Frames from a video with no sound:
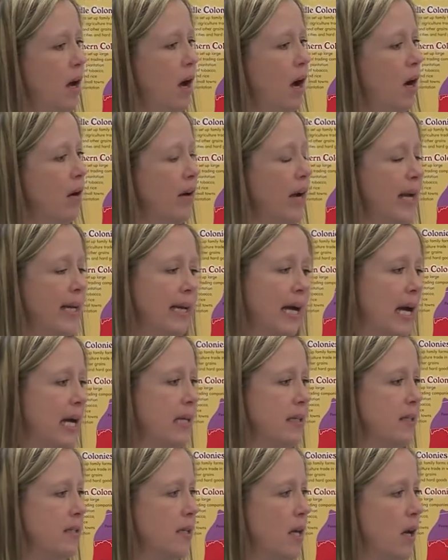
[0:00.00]
All right,
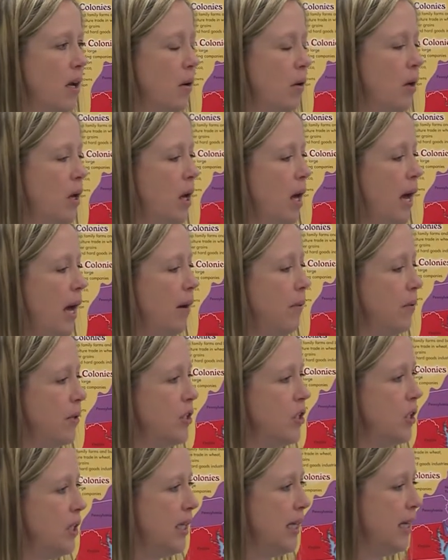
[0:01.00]
guys, so I
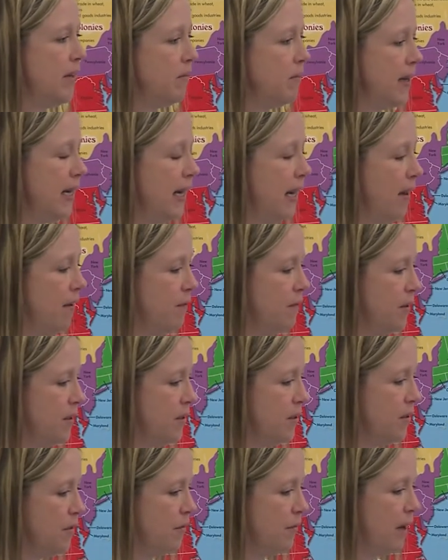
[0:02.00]
want you to give me a
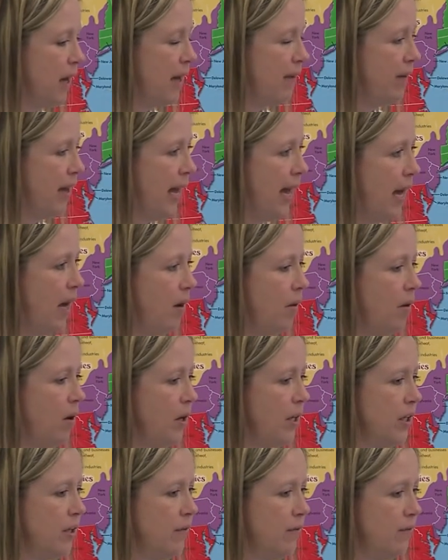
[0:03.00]
fist of five. How
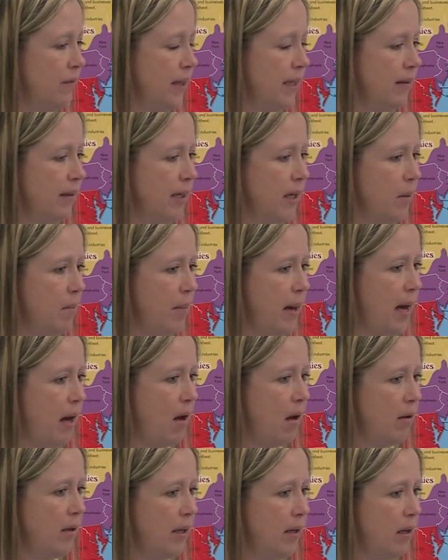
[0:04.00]
are you feeling
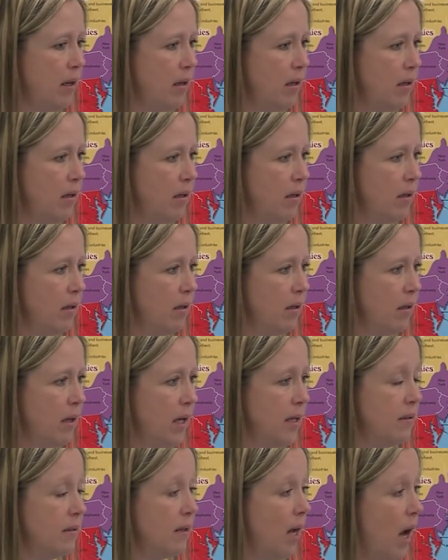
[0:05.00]
about
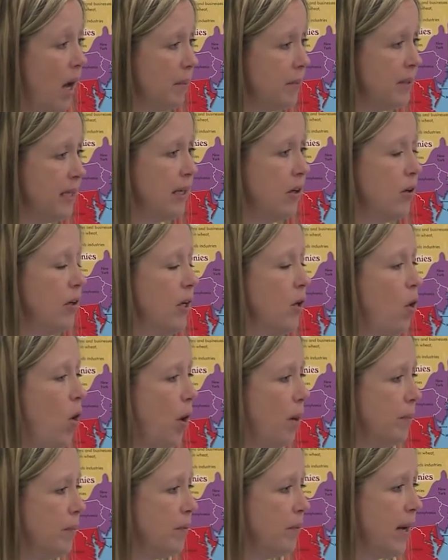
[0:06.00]
adopting or
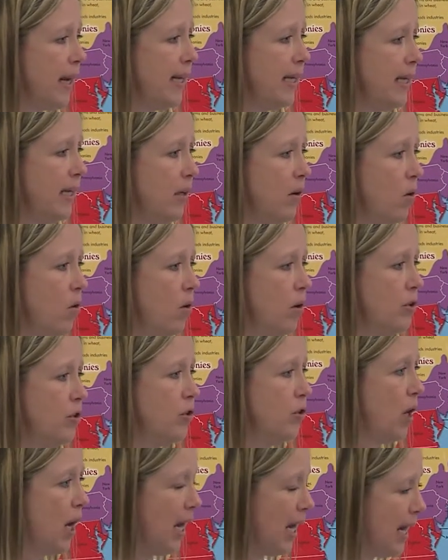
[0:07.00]
incorporating or
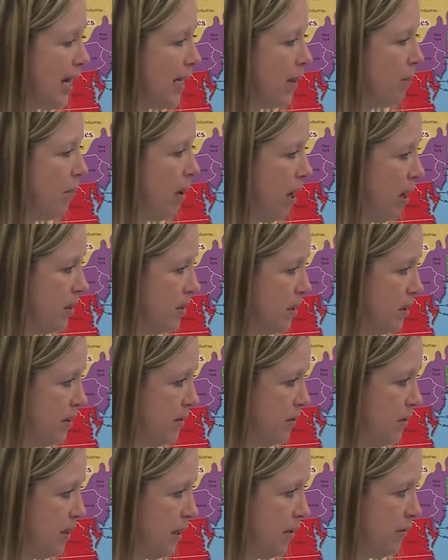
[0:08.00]
trying
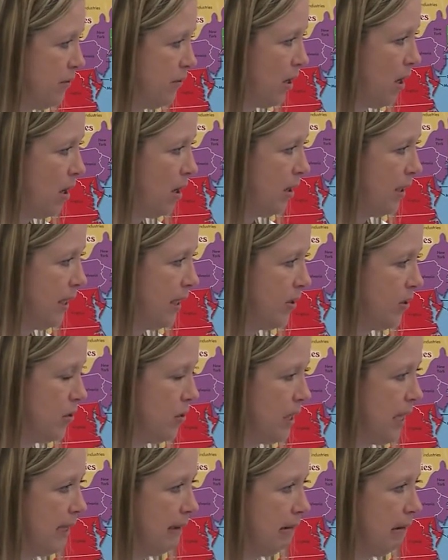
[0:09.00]
positive self-talk in
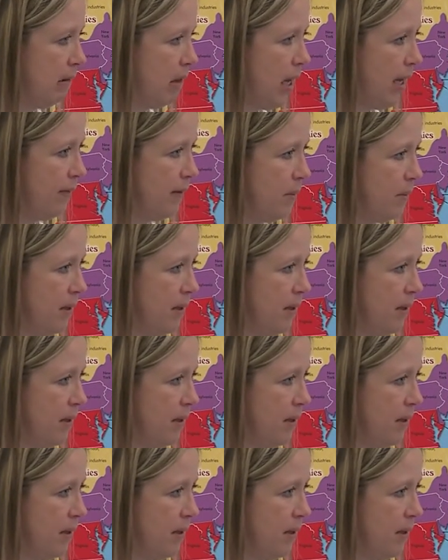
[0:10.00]
your daily life.